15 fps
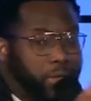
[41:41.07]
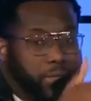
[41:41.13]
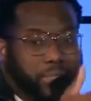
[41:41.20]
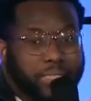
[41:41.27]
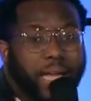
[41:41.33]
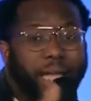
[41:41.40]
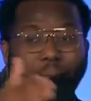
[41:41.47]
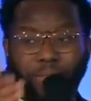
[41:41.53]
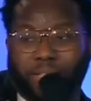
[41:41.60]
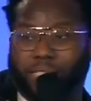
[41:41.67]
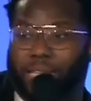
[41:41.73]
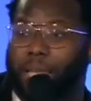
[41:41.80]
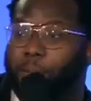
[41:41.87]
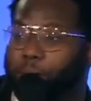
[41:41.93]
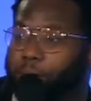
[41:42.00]
time and
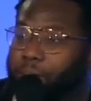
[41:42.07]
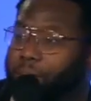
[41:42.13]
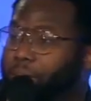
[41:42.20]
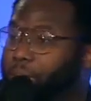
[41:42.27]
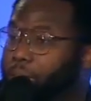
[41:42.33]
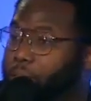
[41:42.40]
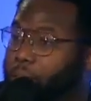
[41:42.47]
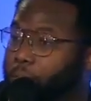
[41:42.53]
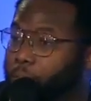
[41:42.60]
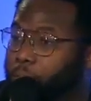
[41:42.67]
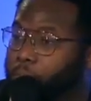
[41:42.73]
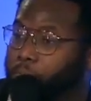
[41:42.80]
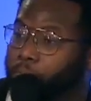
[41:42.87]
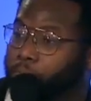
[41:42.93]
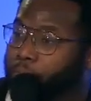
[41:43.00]
time again
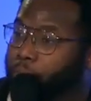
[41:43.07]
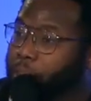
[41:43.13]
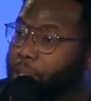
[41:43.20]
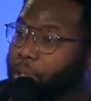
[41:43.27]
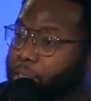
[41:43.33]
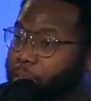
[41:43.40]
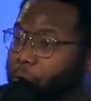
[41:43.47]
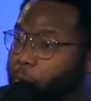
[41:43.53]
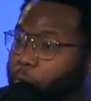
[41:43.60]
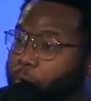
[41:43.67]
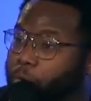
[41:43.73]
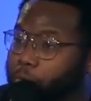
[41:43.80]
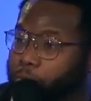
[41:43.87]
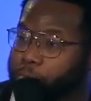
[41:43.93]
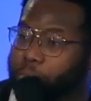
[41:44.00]
how that
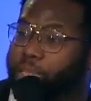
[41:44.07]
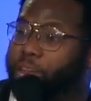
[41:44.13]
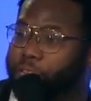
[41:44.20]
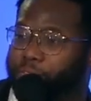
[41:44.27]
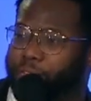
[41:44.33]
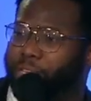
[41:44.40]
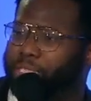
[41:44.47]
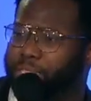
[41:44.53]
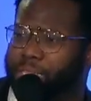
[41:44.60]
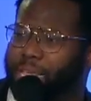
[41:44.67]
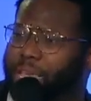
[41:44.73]
word was manifested,